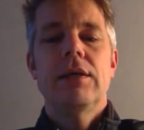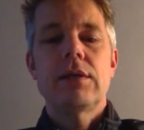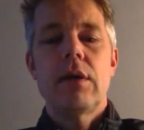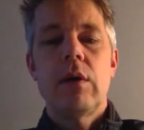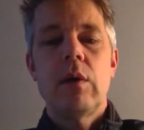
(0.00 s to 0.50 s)

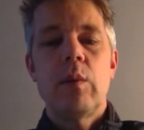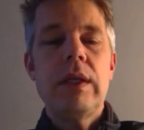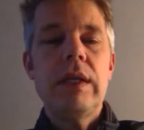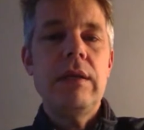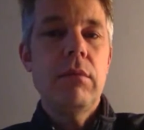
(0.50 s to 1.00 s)
So
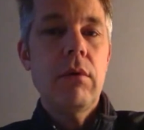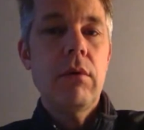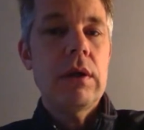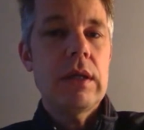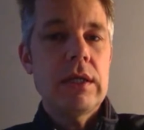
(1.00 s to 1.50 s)
we need
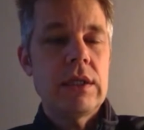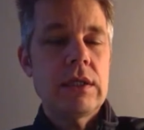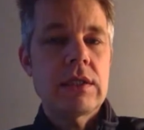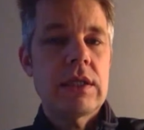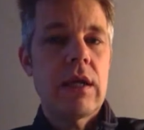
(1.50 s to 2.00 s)
more than
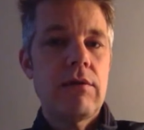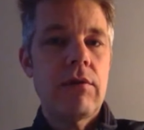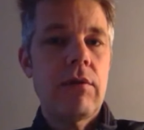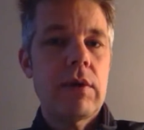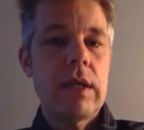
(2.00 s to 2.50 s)
just
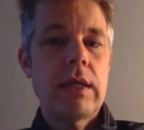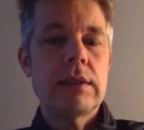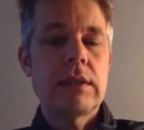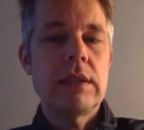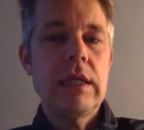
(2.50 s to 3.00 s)

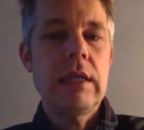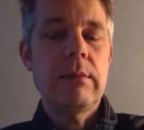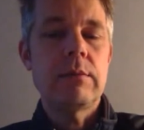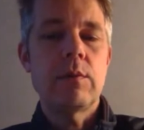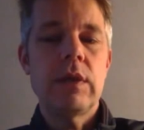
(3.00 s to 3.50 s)
self-organizing
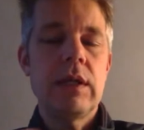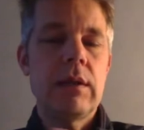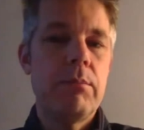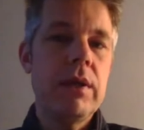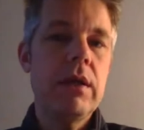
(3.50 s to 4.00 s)
teams. We
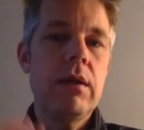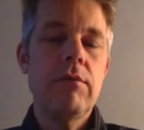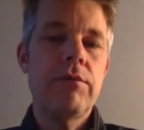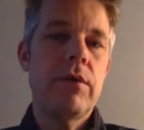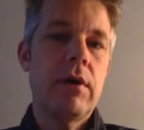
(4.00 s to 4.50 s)
need a bit
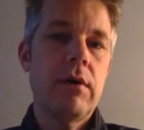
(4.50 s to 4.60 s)
of